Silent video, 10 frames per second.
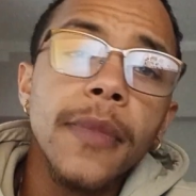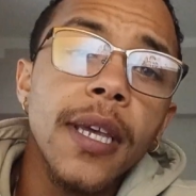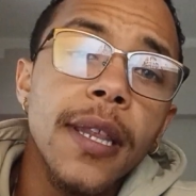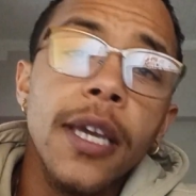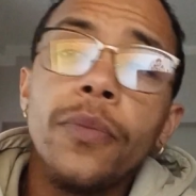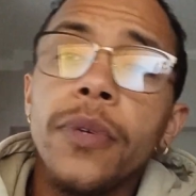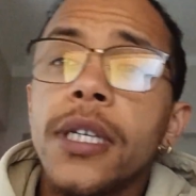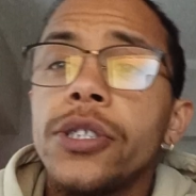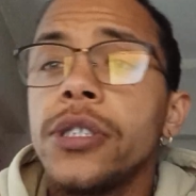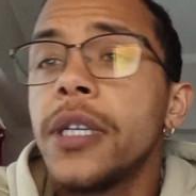Then we
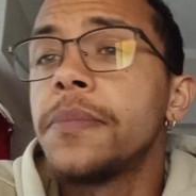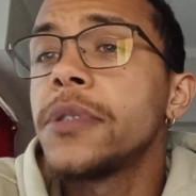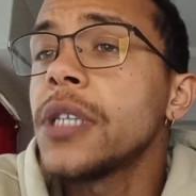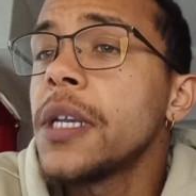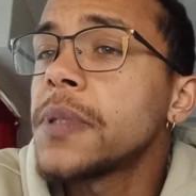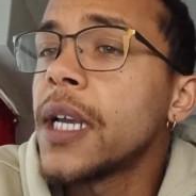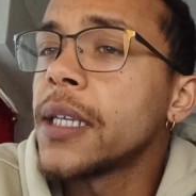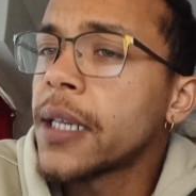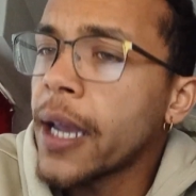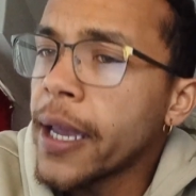get shapes. Shapes like
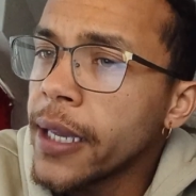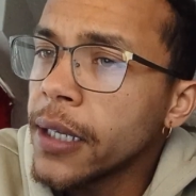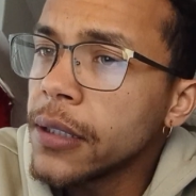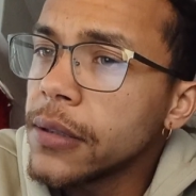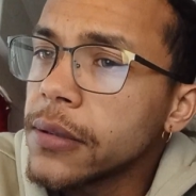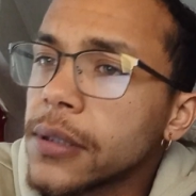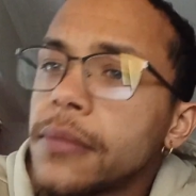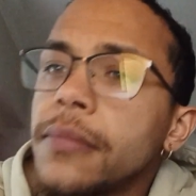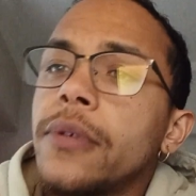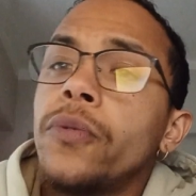triangles,
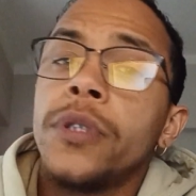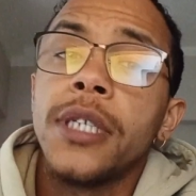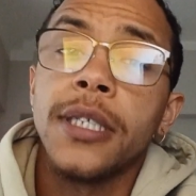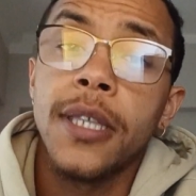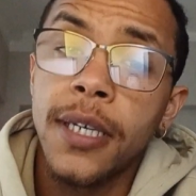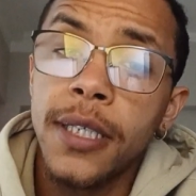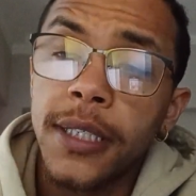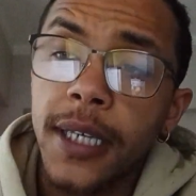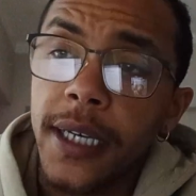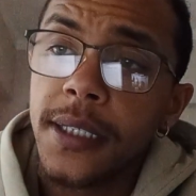which has three
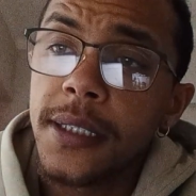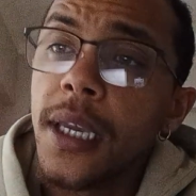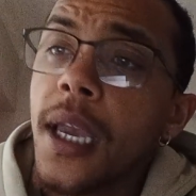sides,